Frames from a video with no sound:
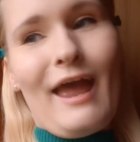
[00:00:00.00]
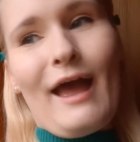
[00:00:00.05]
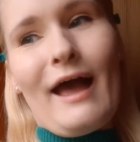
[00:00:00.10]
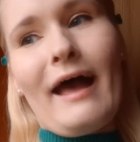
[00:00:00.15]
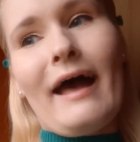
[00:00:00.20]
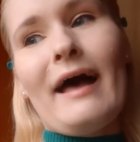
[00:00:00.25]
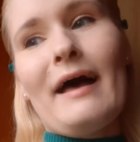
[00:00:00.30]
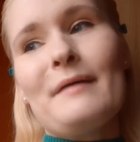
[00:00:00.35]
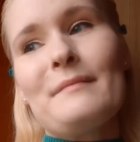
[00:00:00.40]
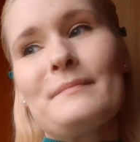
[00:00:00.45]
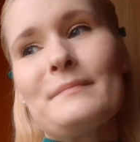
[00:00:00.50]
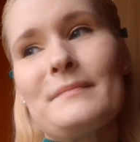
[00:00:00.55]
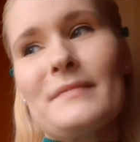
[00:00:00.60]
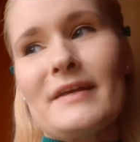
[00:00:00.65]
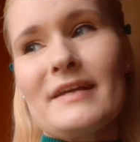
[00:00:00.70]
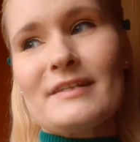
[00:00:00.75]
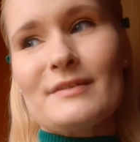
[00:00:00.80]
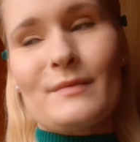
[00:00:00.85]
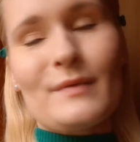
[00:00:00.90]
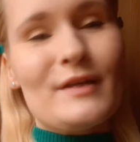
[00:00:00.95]

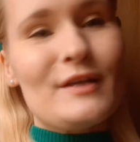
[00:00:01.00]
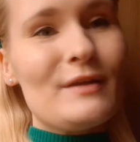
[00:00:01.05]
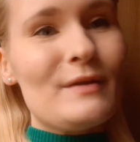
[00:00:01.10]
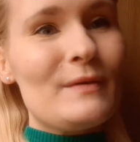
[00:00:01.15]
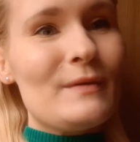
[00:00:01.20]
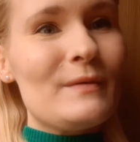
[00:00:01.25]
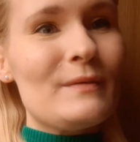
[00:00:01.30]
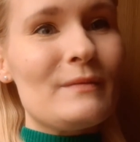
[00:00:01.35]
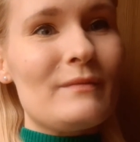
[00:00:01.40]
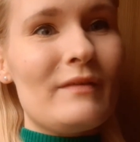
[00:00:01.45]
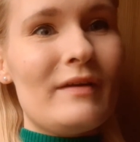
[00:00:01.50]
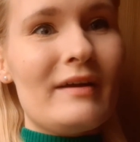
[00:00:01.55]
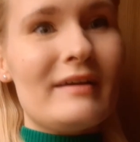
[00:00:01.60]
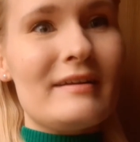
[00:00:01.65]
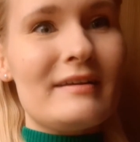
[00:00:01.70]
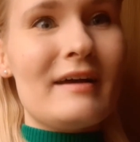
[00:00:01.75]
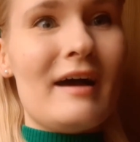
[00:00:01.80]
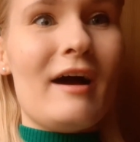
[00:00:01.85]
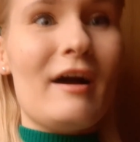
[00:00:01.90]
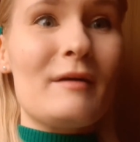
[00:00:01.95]
because we do
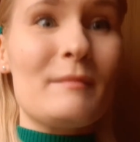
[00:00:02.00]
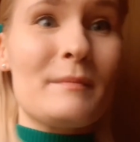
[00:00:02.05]
our